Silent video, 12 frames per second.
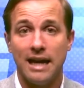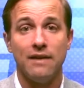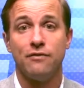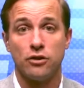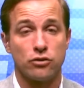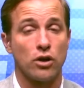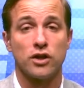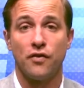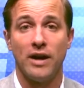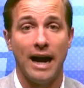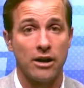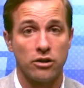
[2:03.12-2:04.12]
if the
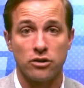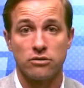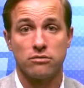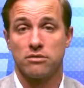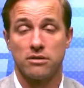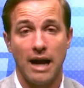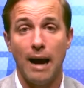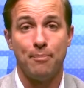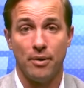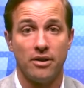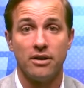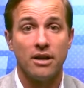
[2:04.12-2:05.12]
transfer hadn't
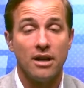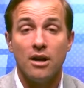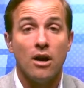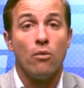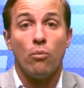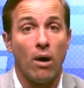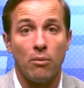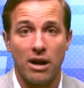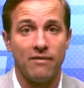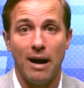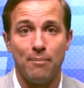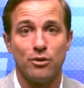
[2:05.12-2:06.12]
happened, what would
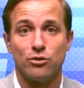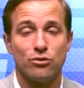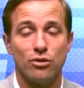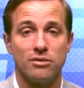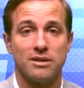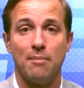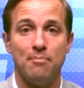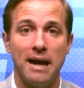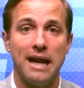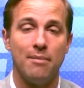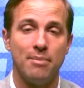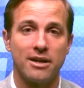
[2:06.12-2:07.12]
have happened to
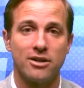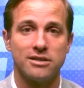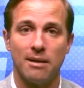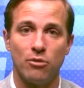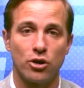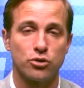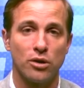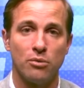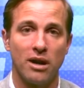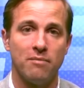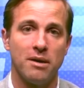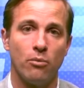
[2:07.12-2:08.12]
Dembele? Because I'm not sure he
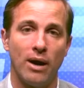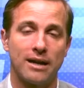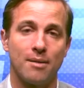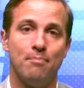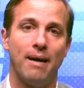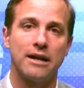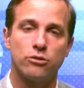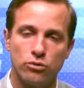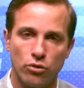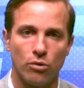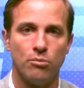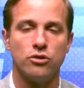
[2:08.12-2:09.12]
would have been welcomed back to
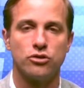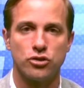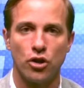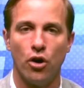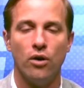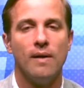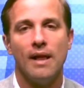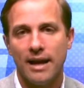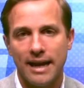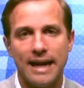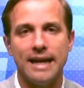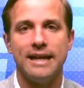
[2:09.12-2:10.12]
Dortmund. So
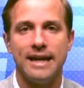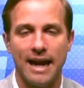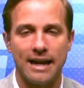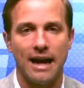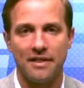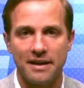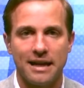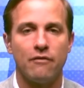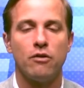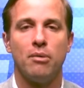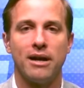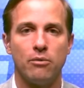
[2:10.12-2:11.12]
in the end, I think
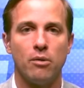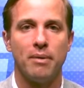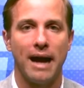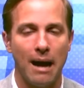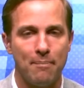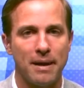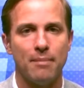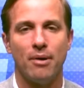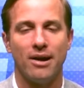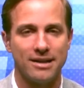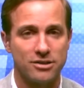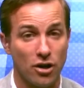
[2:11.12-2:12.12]
everybody would be happy,
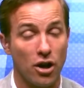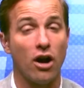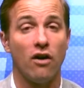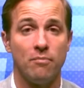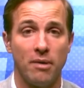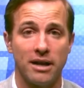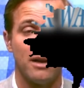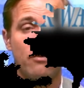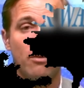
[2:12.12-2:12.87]
but it's a lot of money